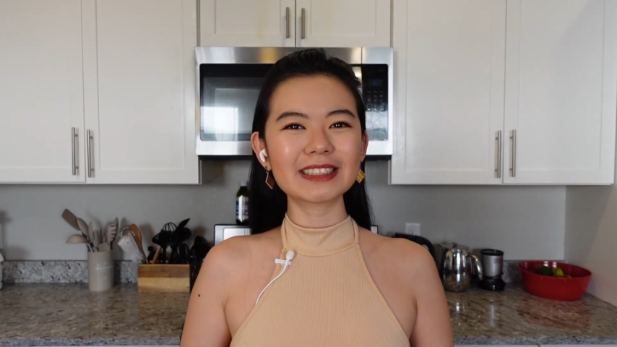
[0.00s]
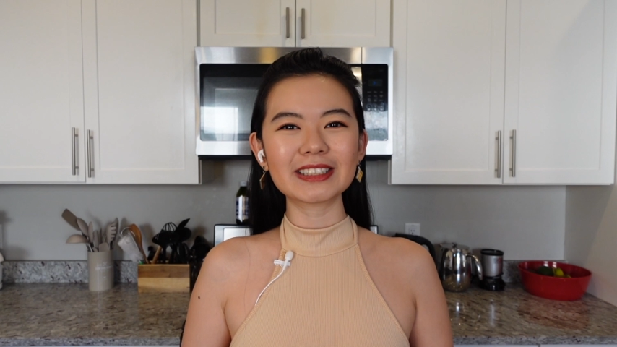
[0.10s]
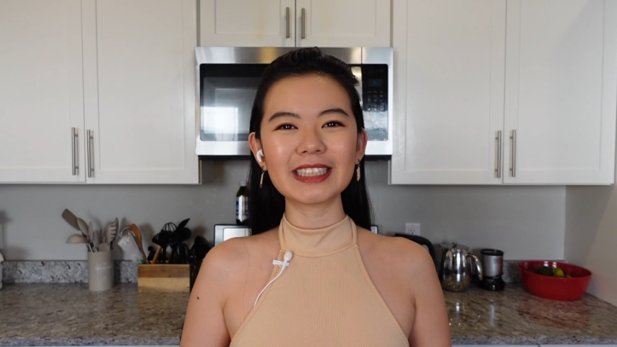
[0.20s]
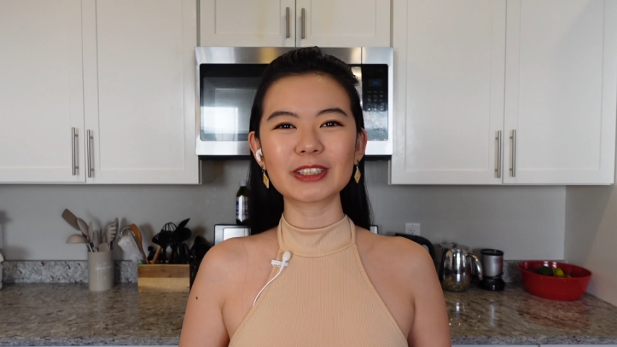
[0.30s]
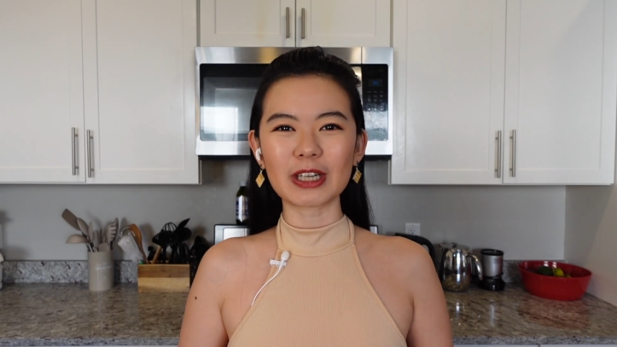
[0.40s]

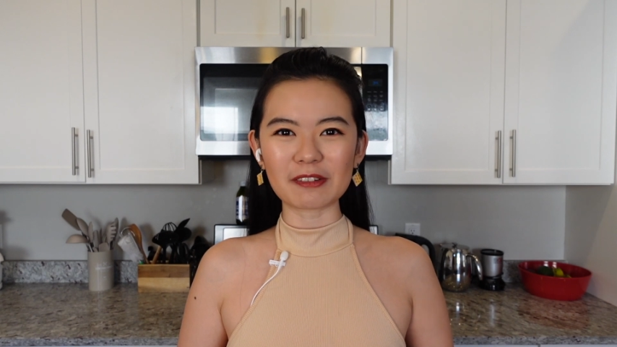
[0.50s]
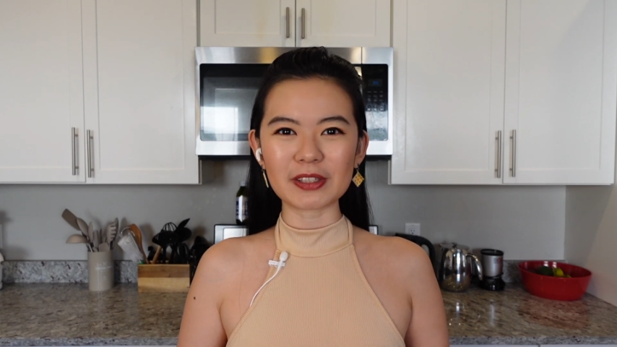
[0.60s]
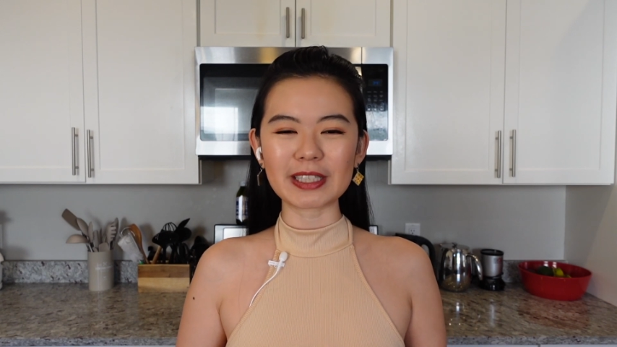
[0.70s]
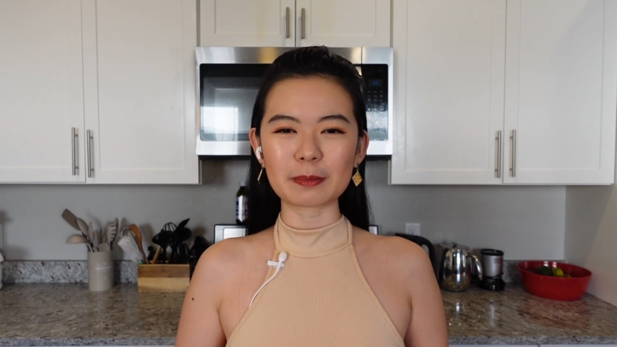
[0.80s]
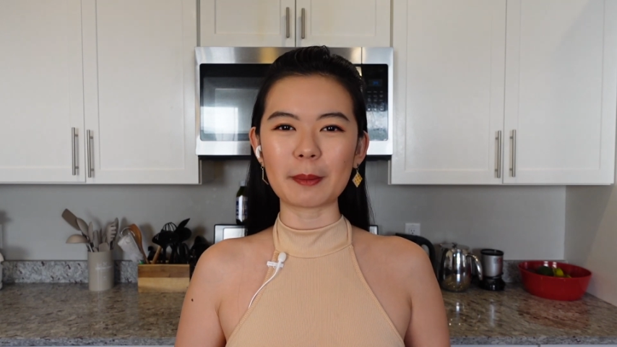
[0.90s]
Cooking and
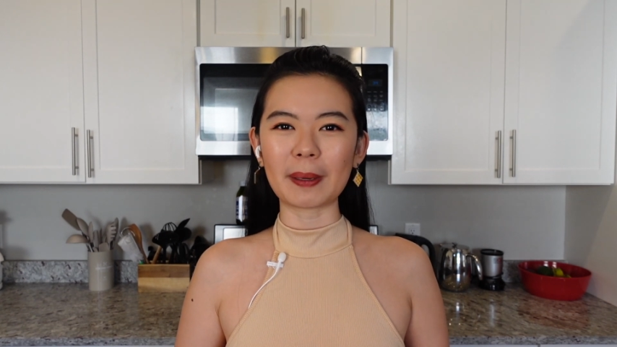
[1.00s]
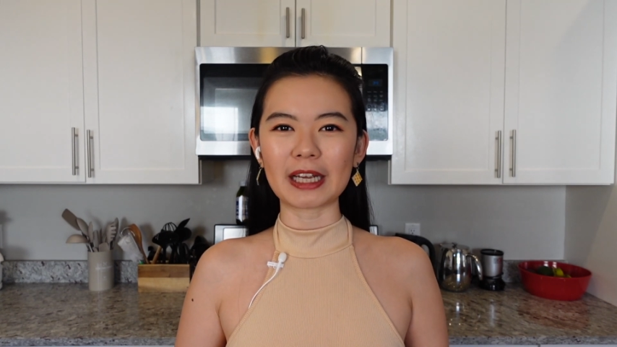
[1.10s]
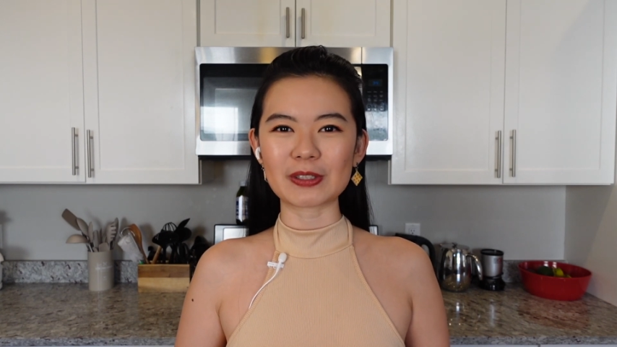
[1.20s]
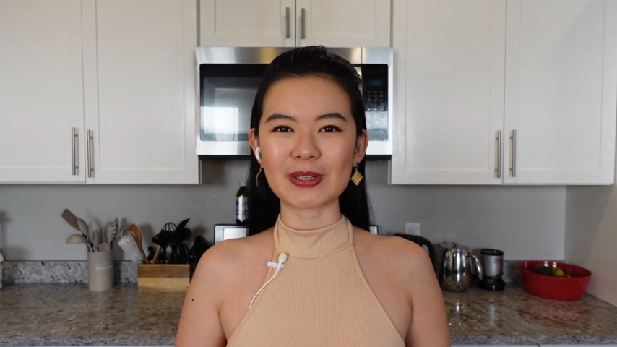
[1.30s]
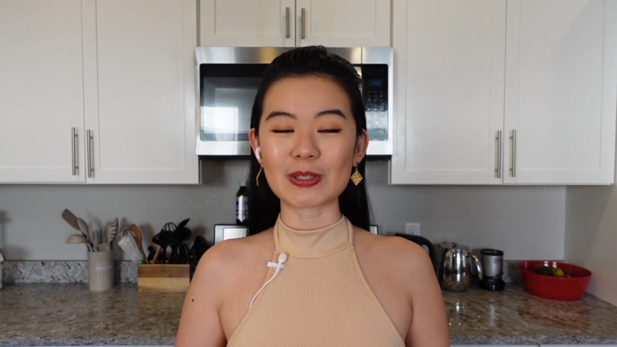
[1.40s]
traveling is my
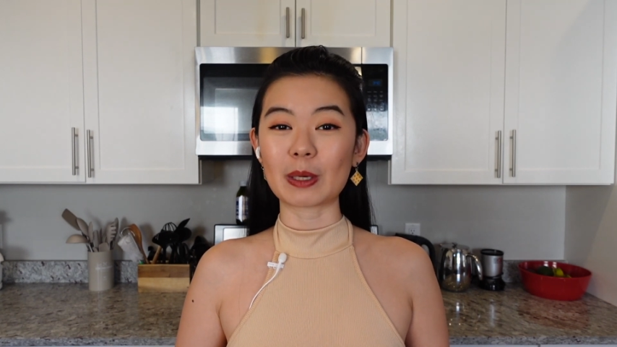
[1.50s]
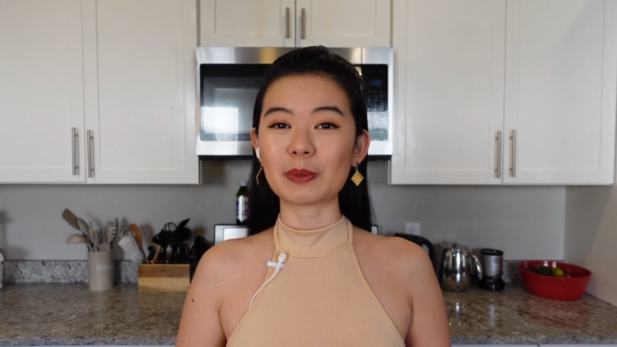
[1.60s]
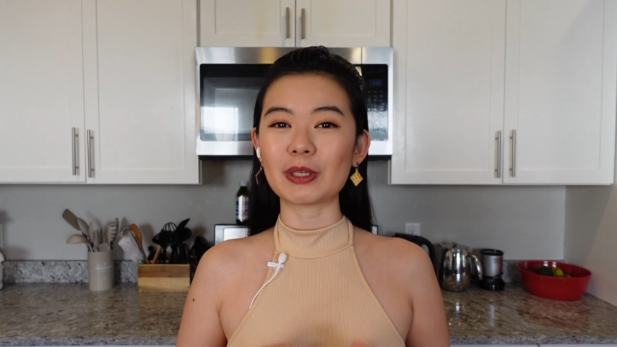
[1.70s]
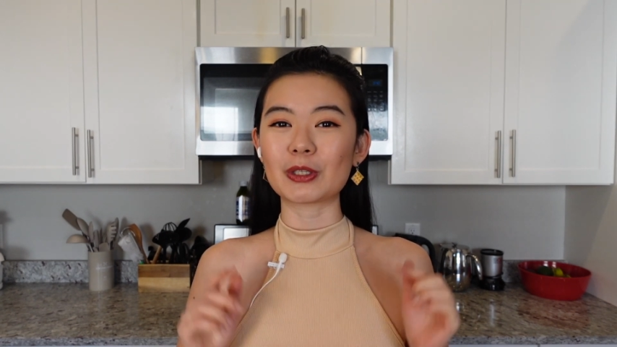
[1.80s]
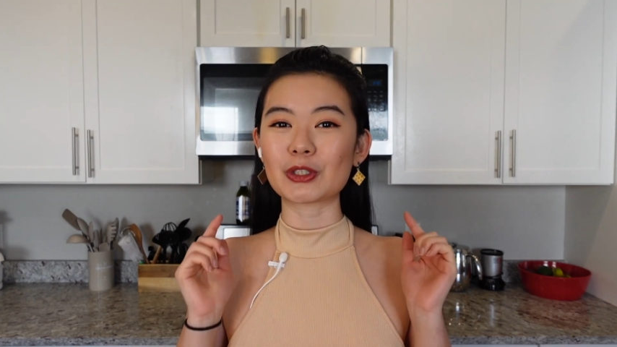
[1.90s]
passion, so I'm
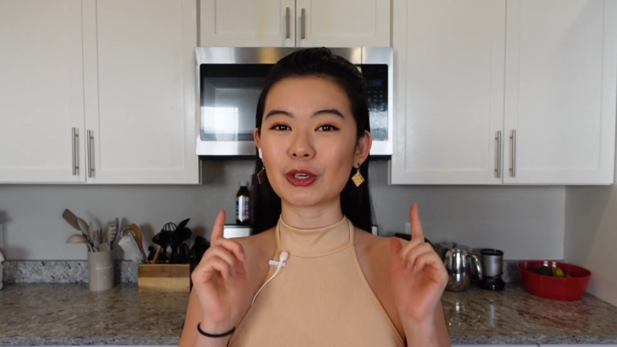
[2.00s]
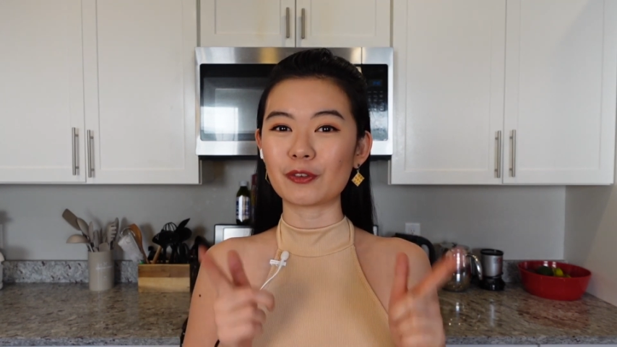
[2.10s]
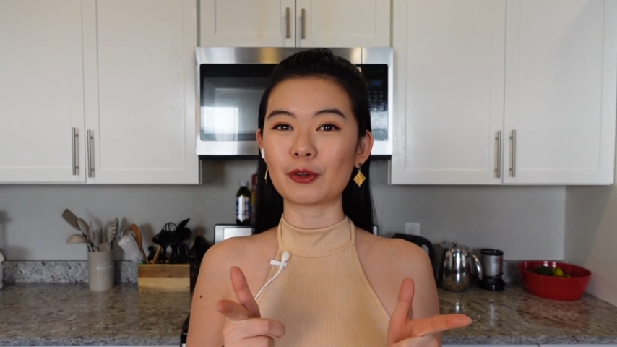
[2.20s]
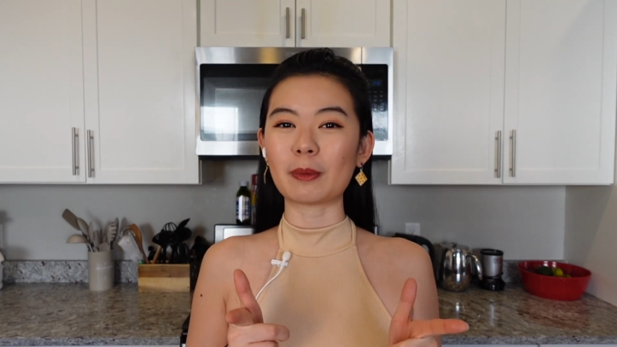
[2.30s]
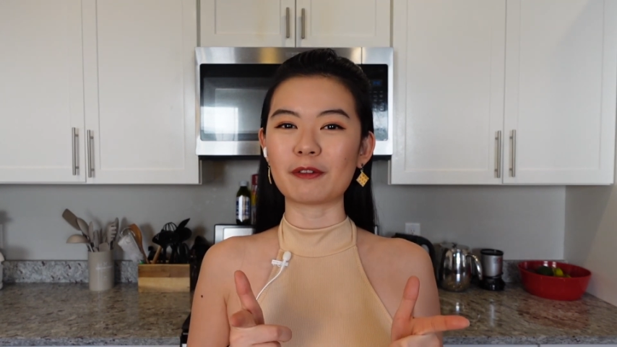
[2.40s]
here to share
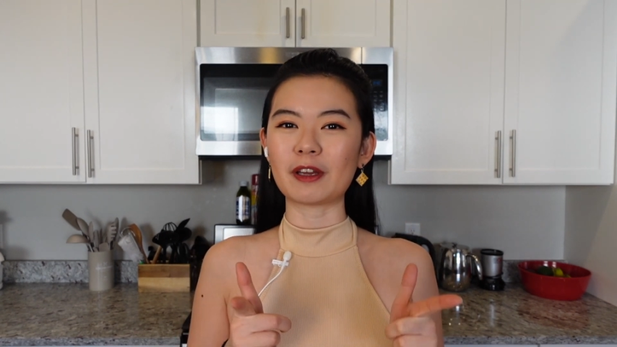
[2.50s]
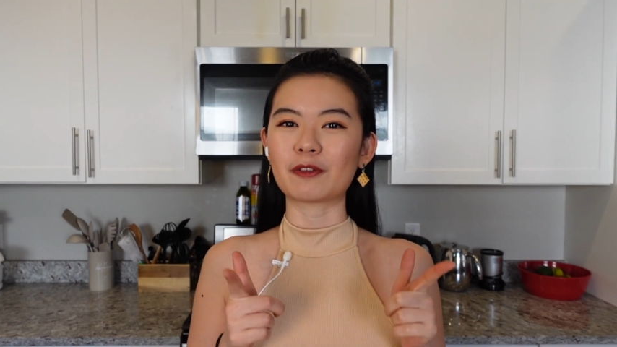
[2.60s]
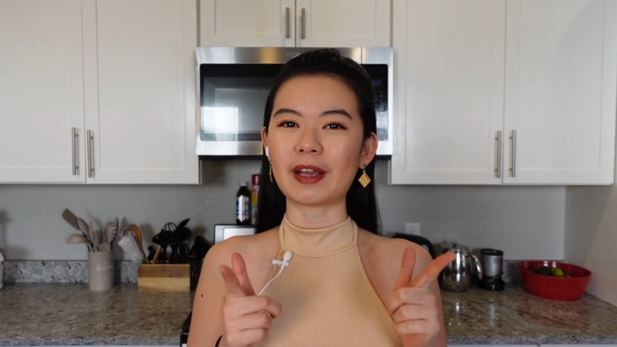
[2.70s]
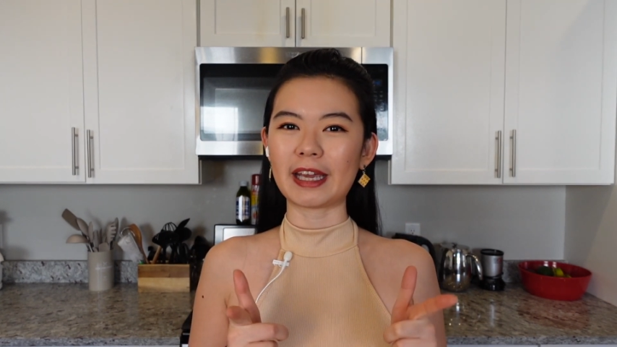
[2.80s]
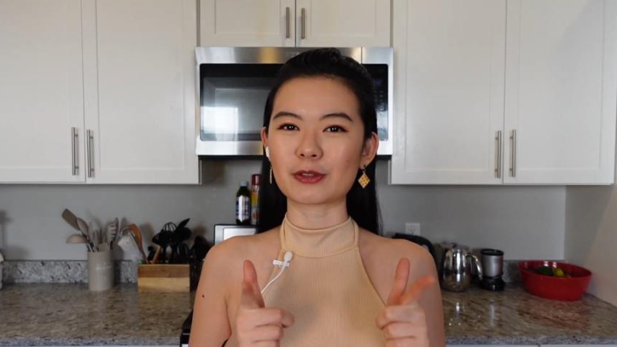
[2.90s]
with you my
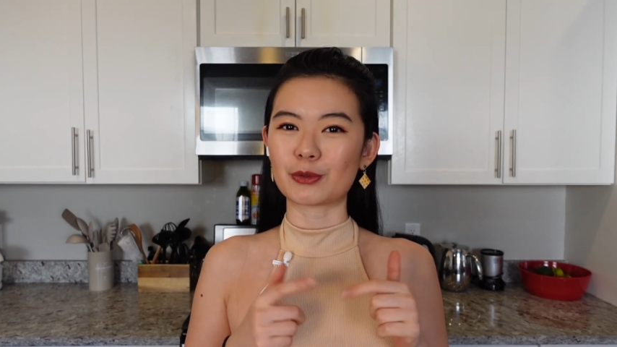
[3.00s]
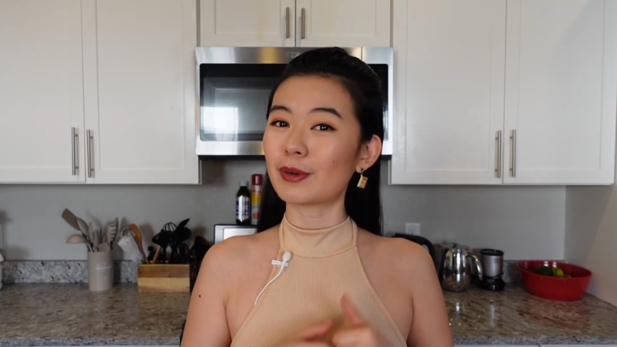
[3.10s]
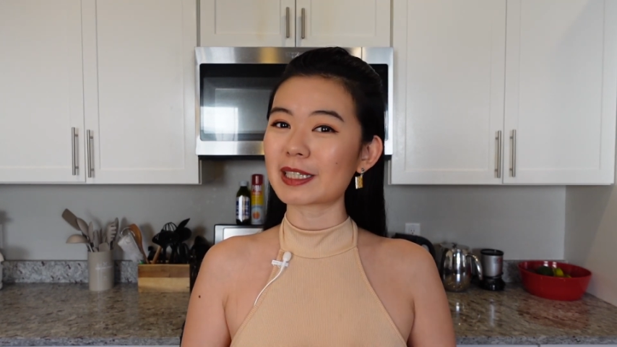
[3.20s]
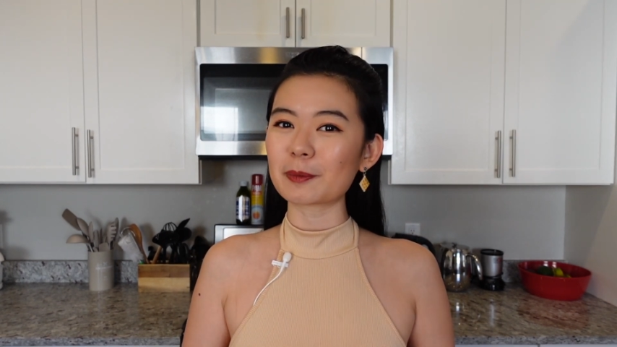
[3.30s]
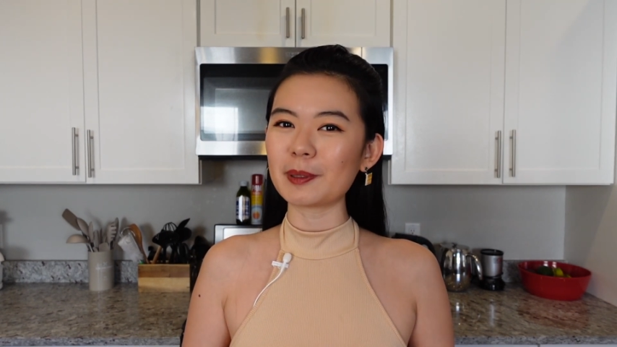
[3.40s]
favorite Asian
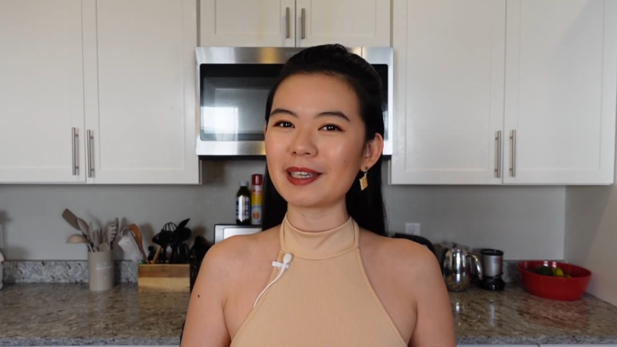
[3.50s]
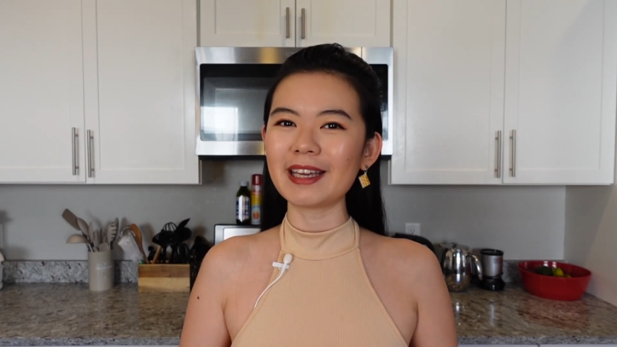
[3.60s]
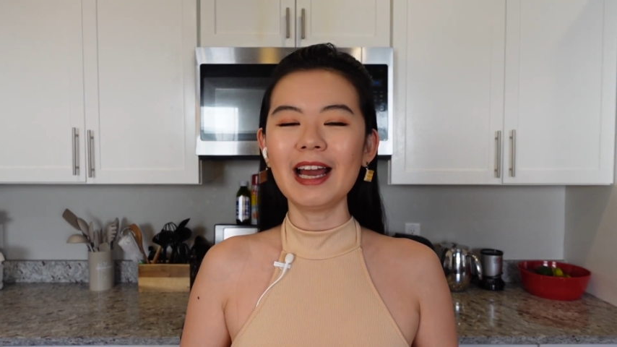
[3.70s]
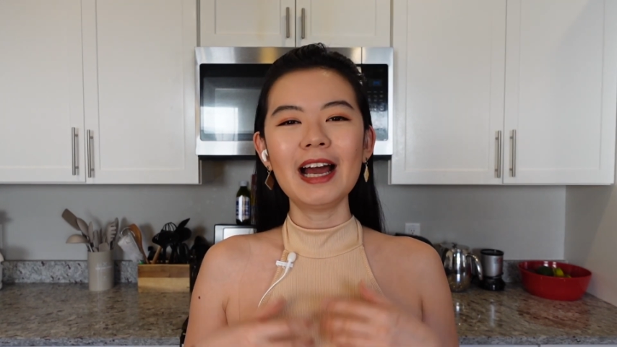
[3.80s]
recipe.